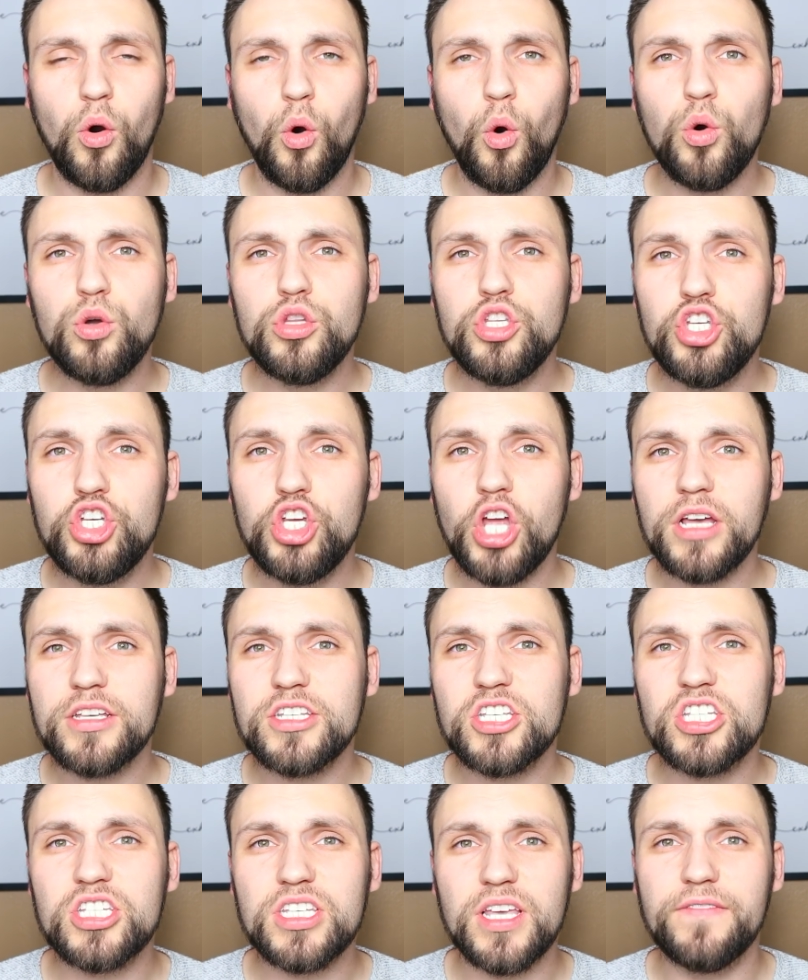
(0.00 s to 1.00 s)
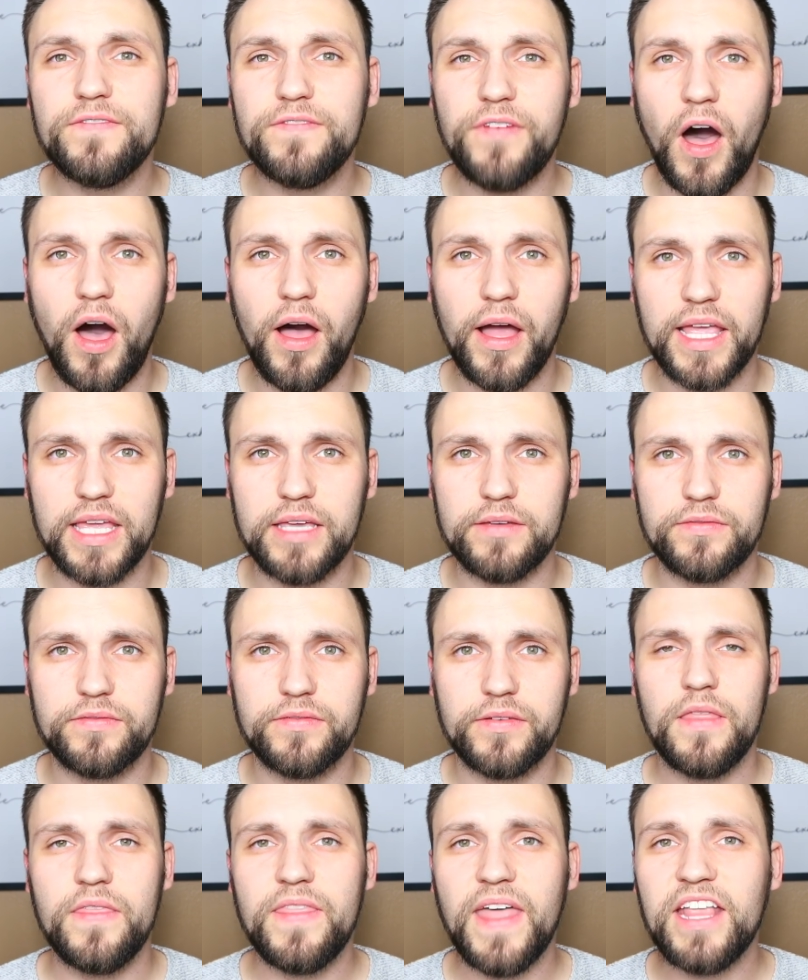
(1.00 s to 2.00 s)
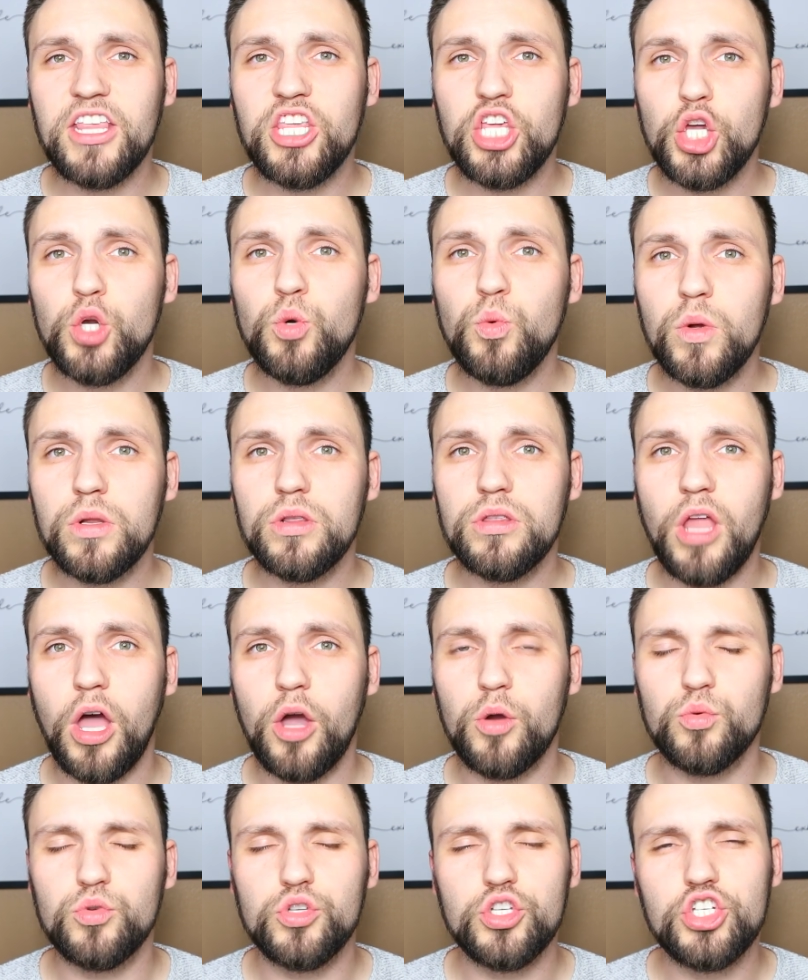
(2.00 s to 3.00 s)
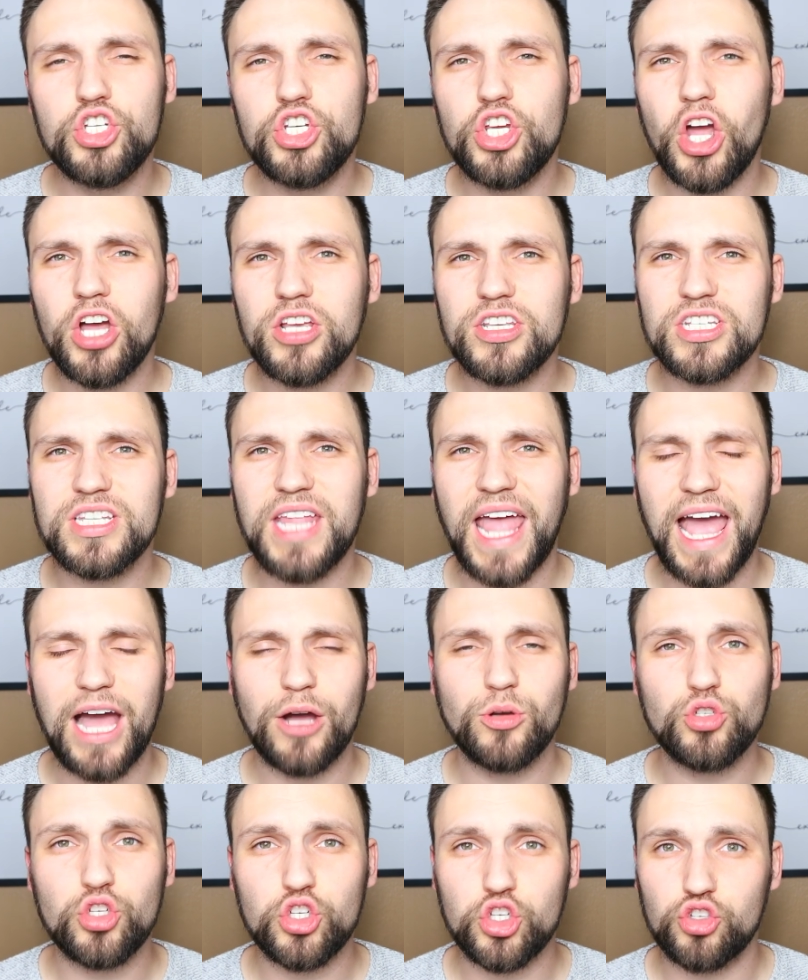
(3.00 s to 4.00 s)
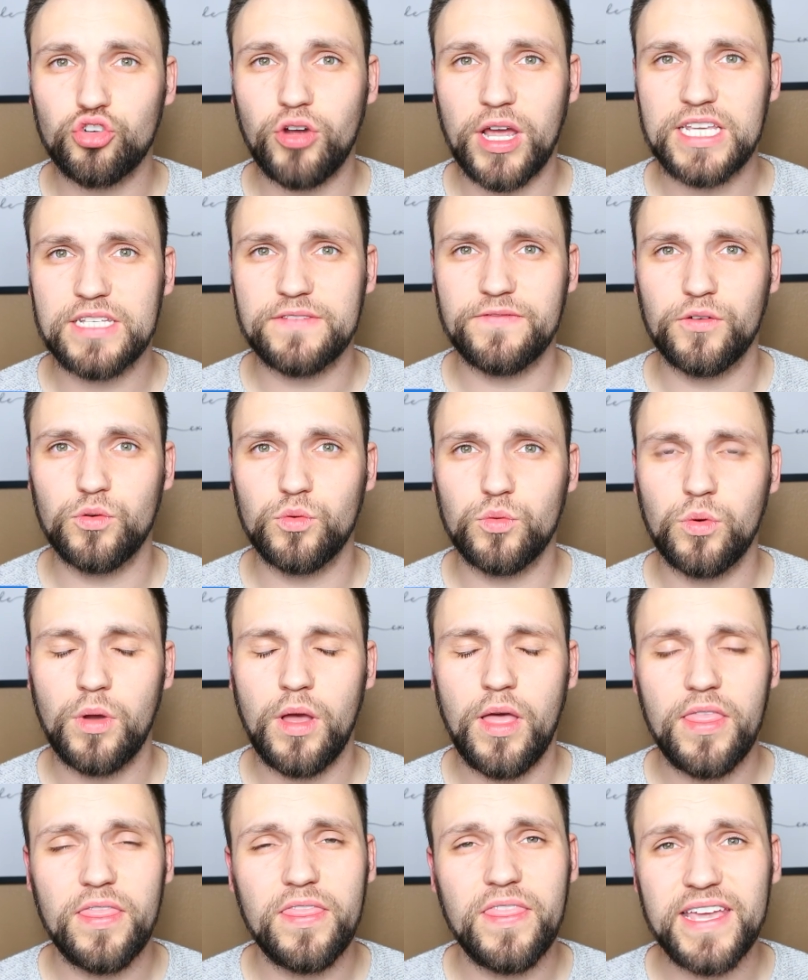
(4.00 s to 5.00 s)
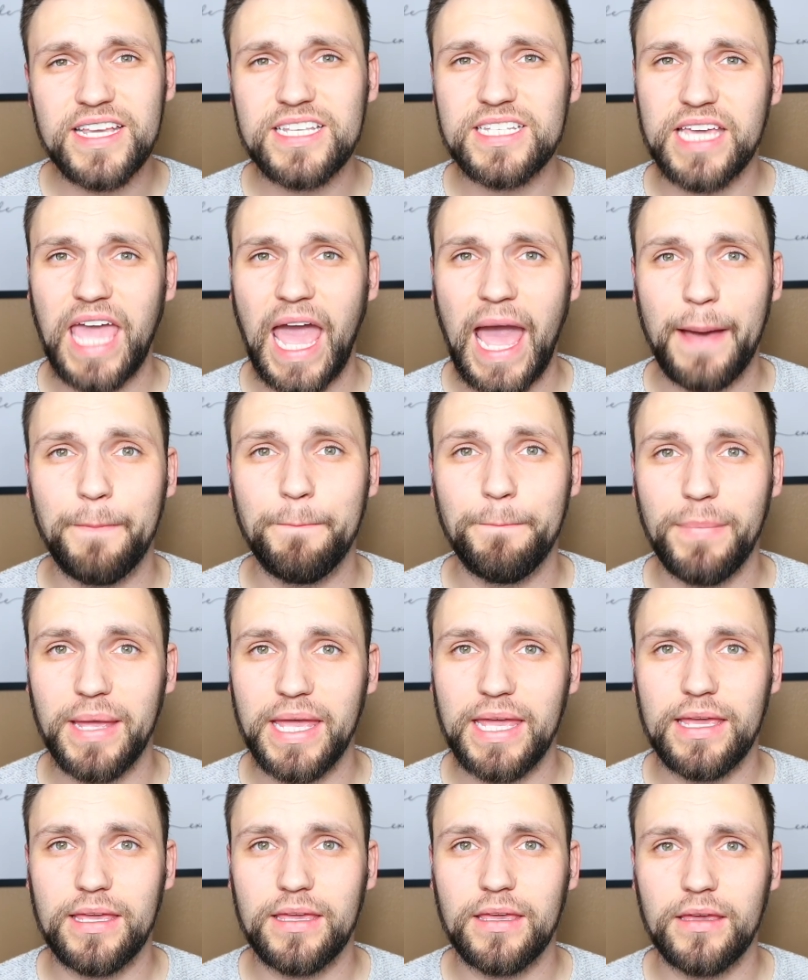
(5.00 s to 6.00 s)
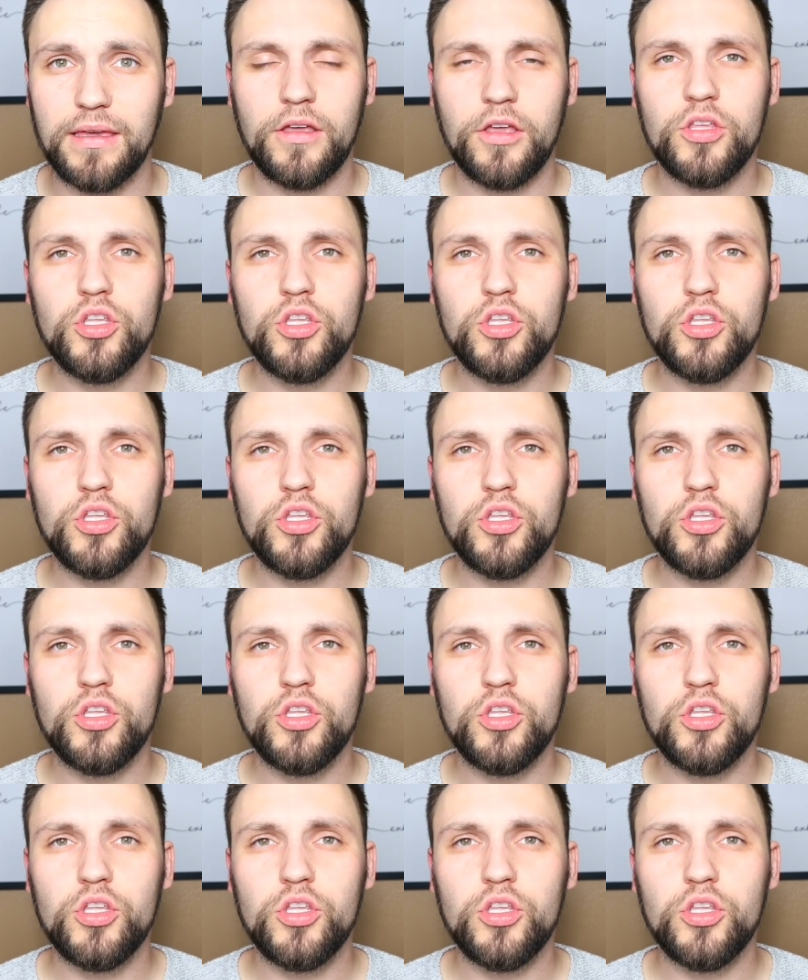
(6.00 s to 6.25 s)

or just survive, then you will know just how stressful this can be.